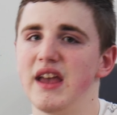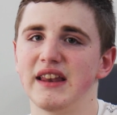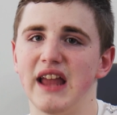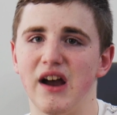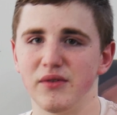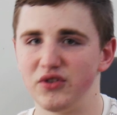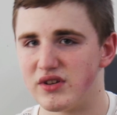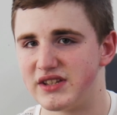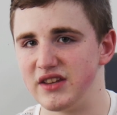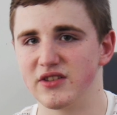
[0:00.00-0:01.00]
Now, as you
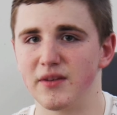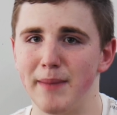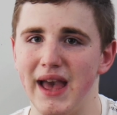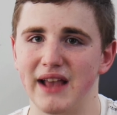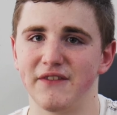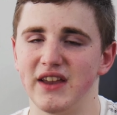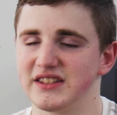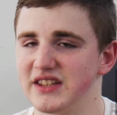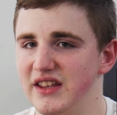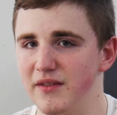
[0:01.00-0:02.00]
can see, this is a
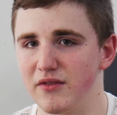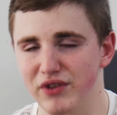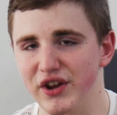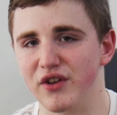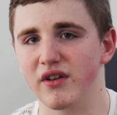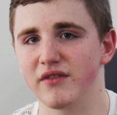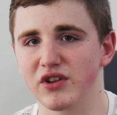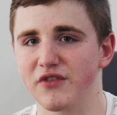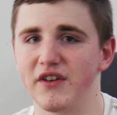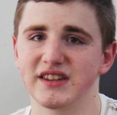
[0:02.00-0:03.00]
back-facing, rear,
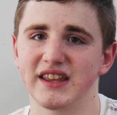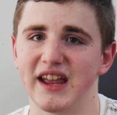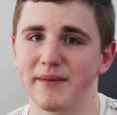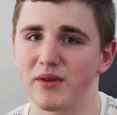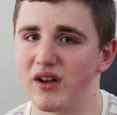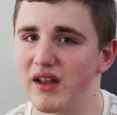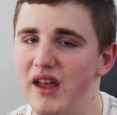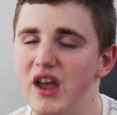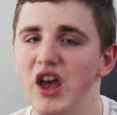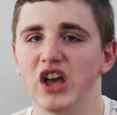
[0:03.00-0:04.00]
rear-facing camera,
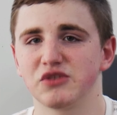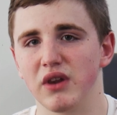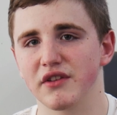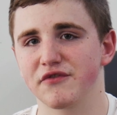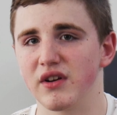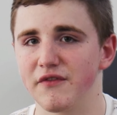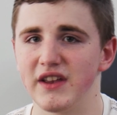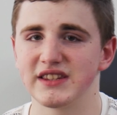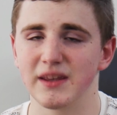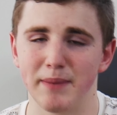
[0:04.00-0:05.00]
as well as
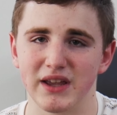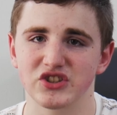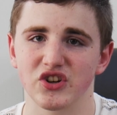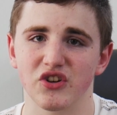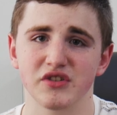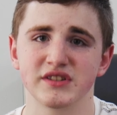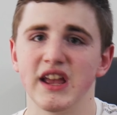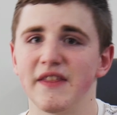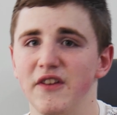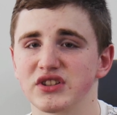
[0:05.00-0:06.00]
front-facing pictures.
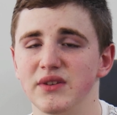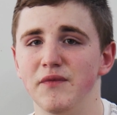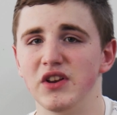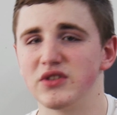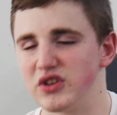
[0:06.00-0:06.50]
There's some videos.